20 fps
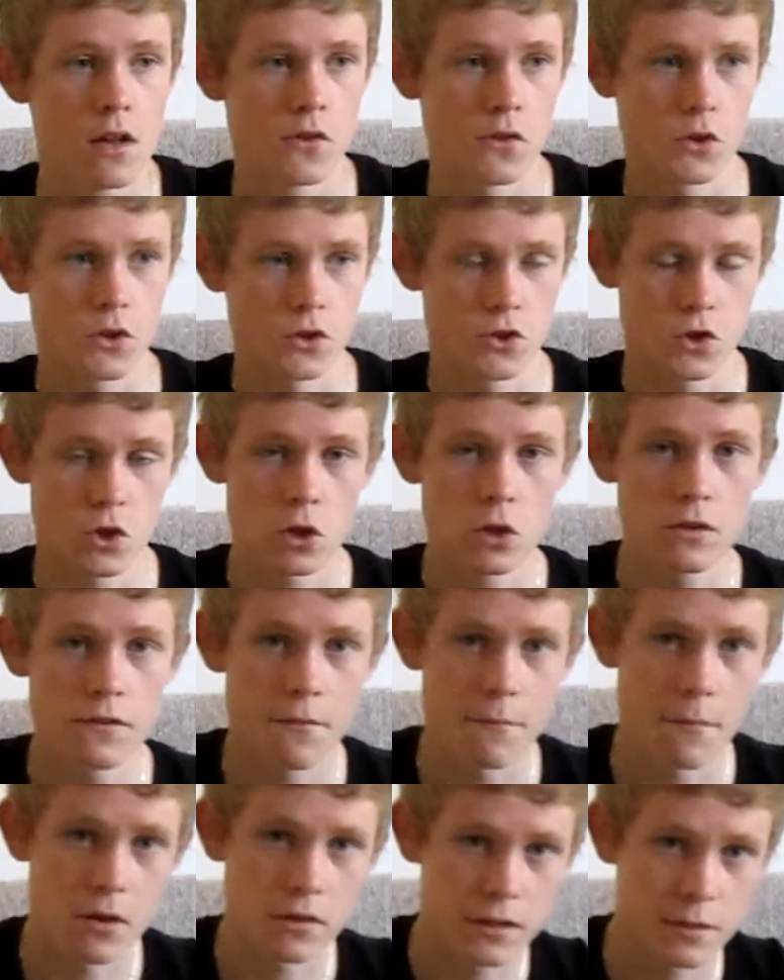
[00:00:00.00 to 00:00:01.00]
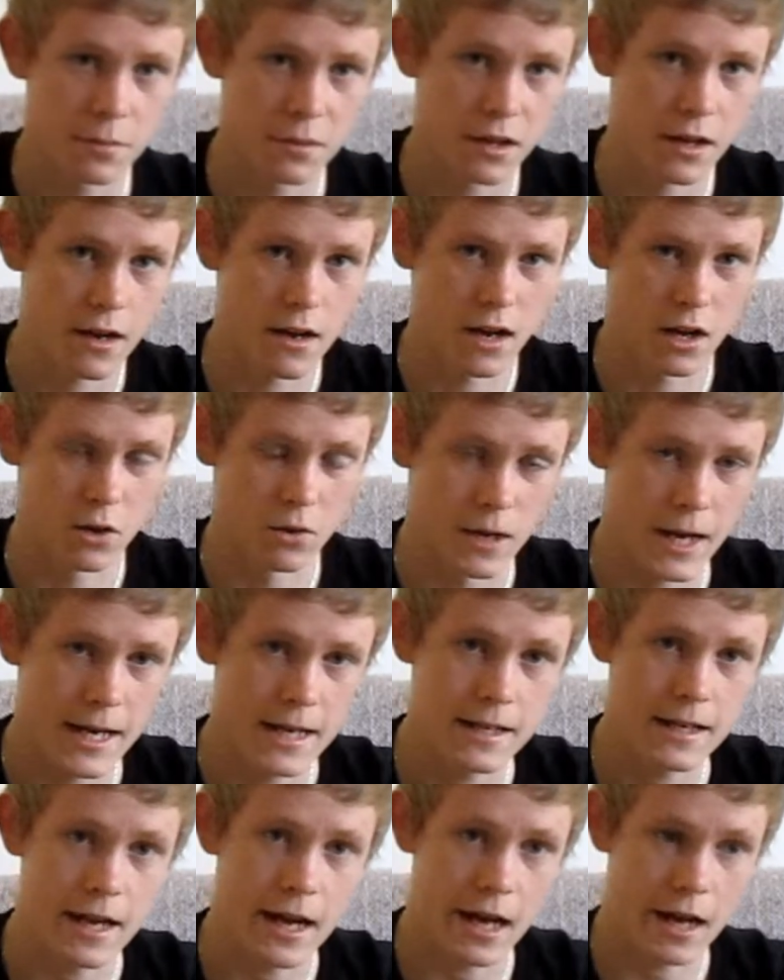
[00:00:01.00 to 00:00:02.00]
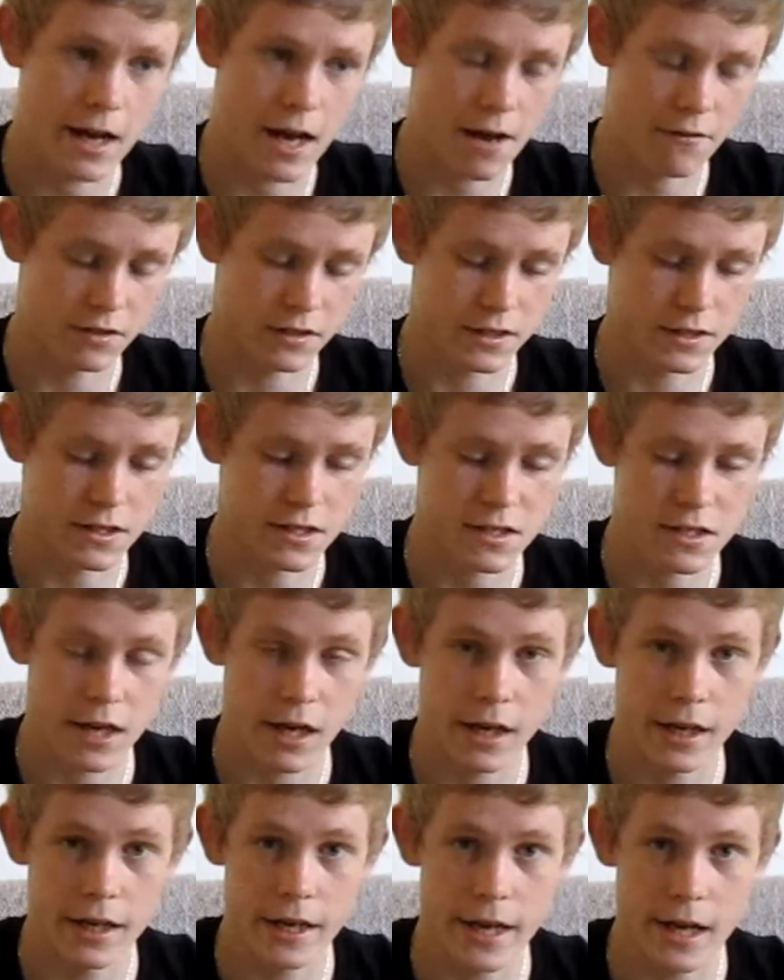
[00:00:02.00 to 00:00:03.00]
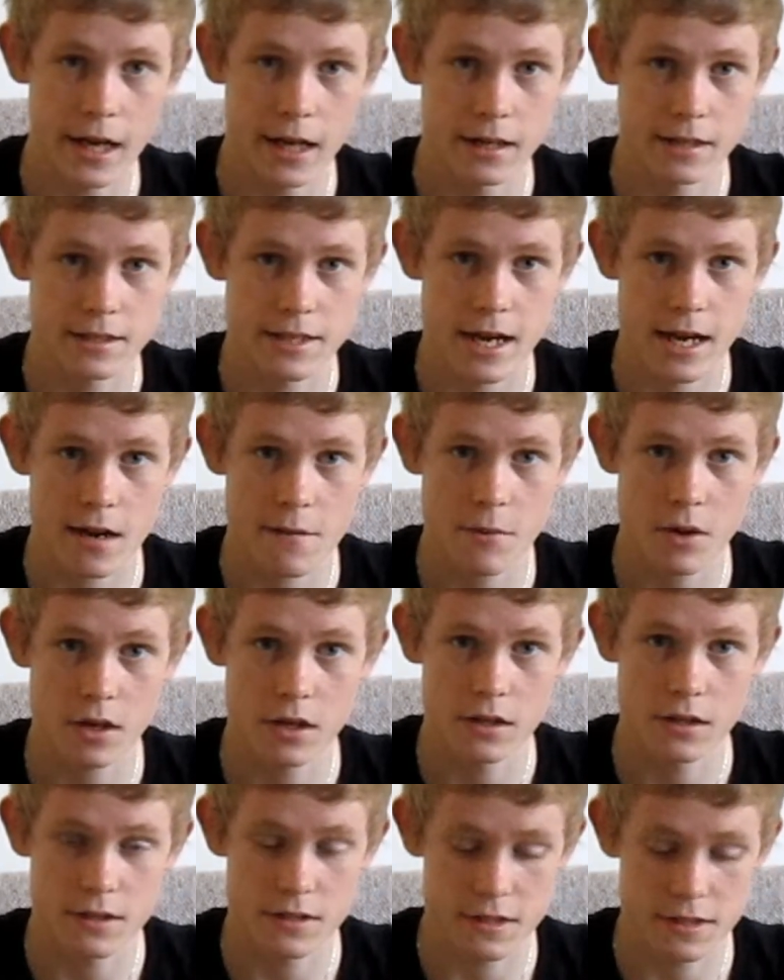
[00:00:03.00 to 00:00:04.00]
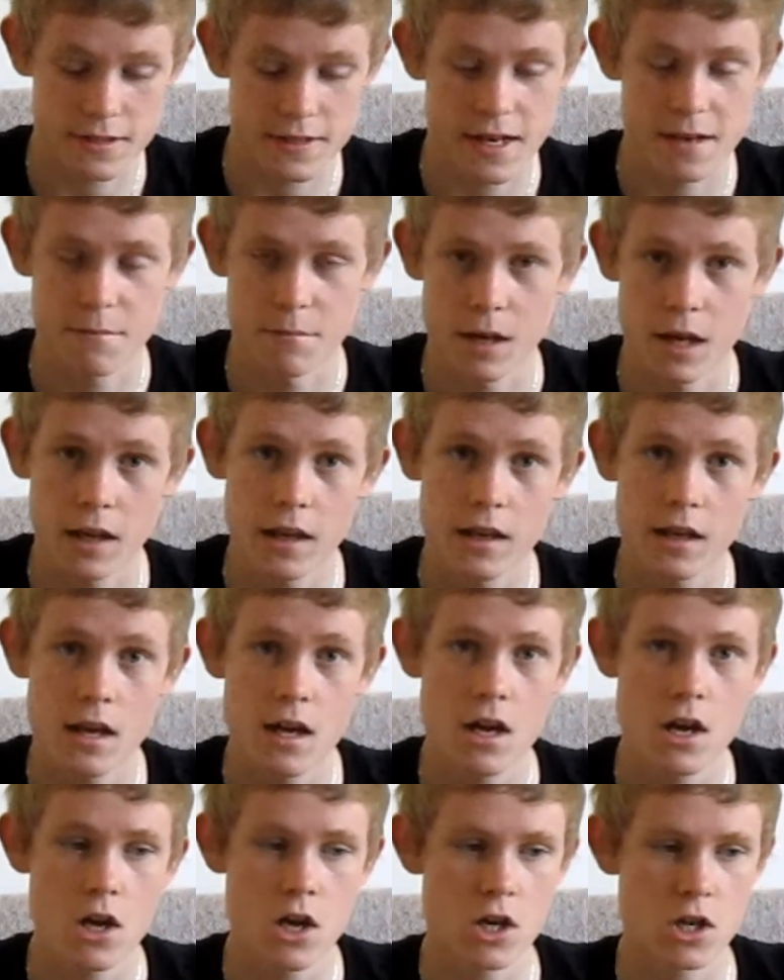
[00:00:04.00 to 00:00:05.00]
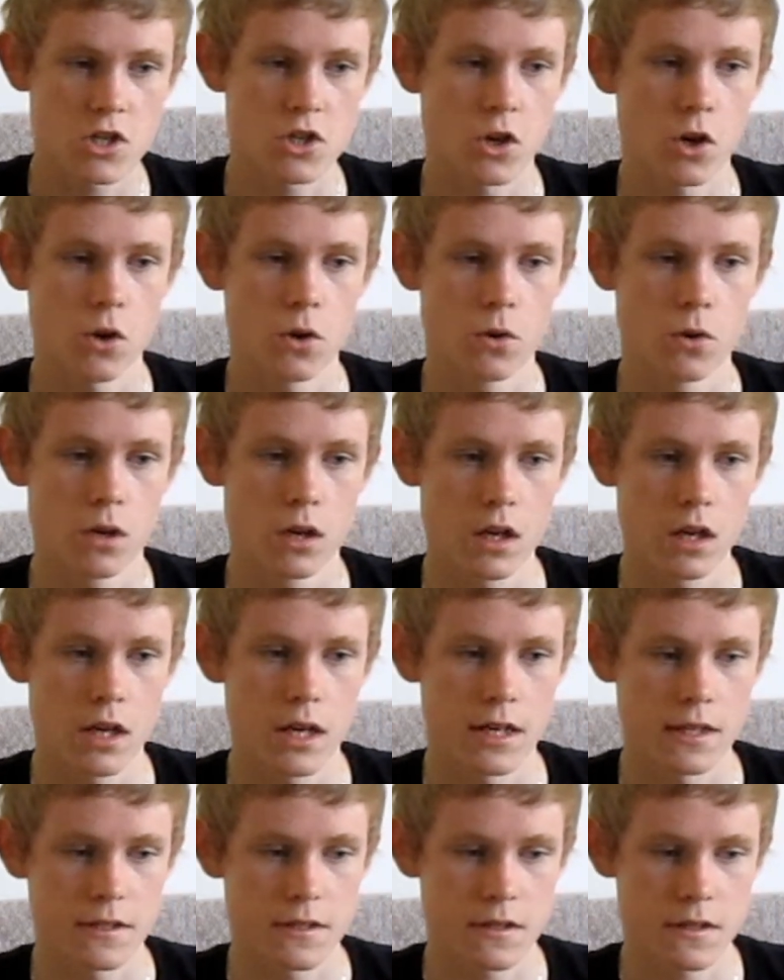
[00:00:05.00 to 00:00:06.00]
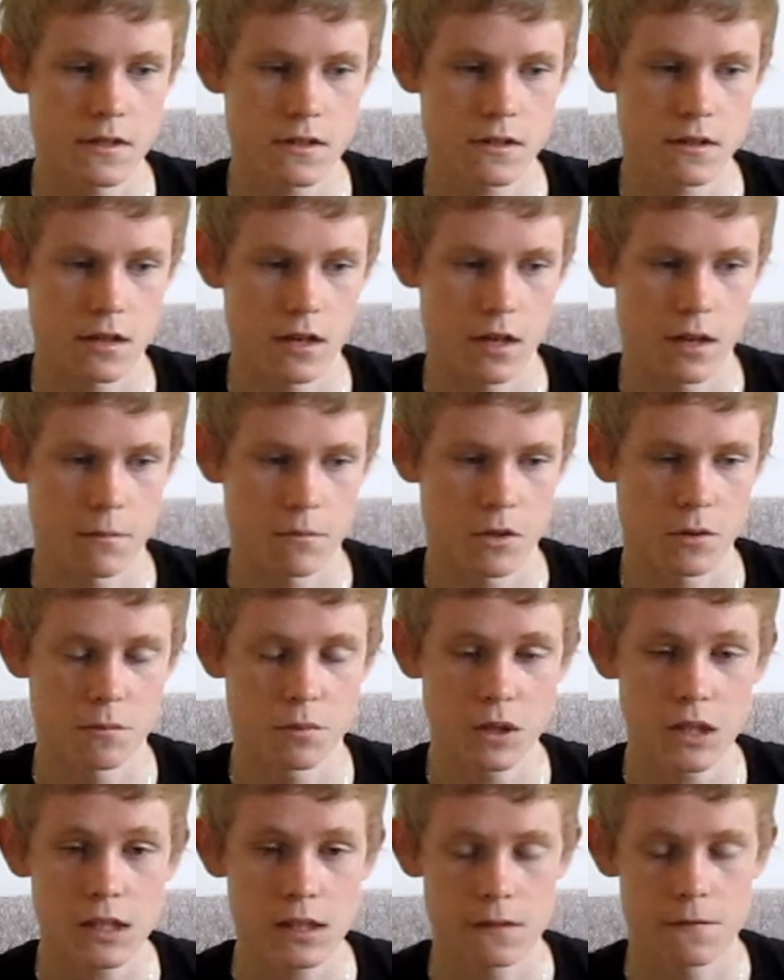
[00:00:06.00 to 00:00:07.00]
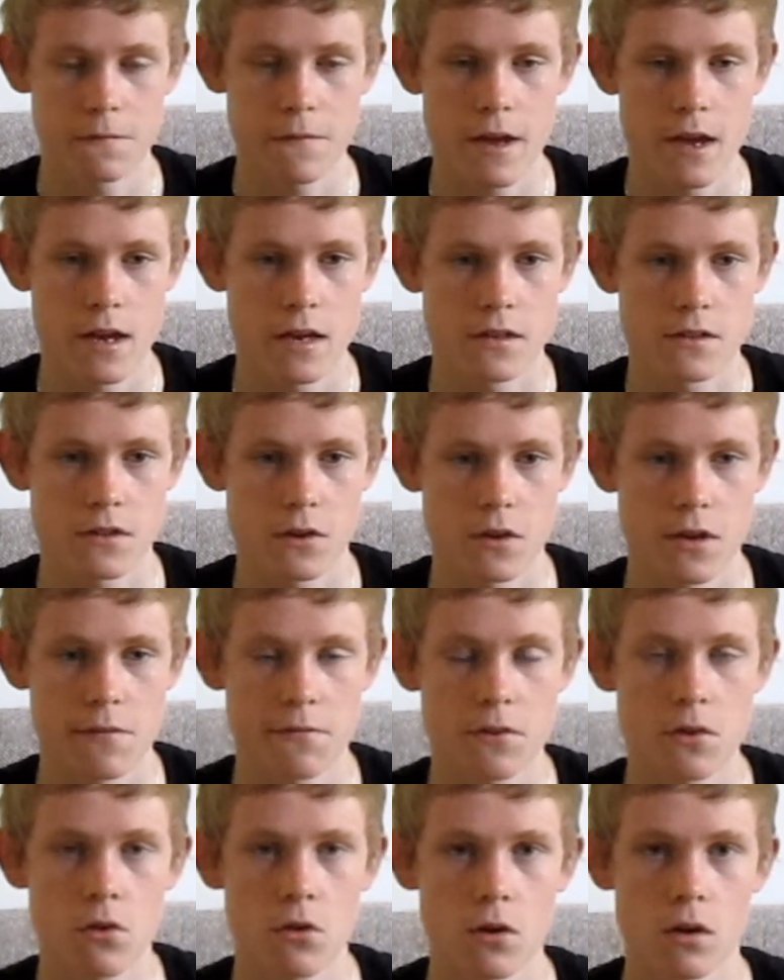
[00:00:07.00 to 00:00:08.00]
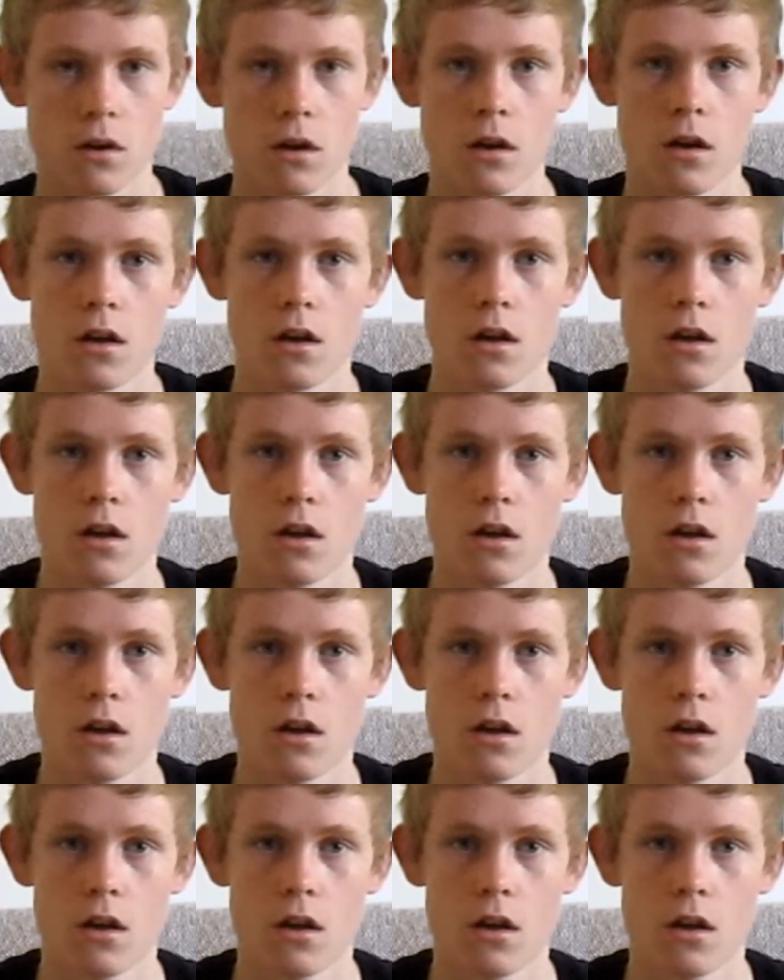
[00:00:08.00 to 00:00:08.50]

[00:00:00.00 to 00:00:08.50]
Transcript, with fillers: The controls for multiplayer are great. Having the stun and attack button as the same button. So it's completely fair. So if you're a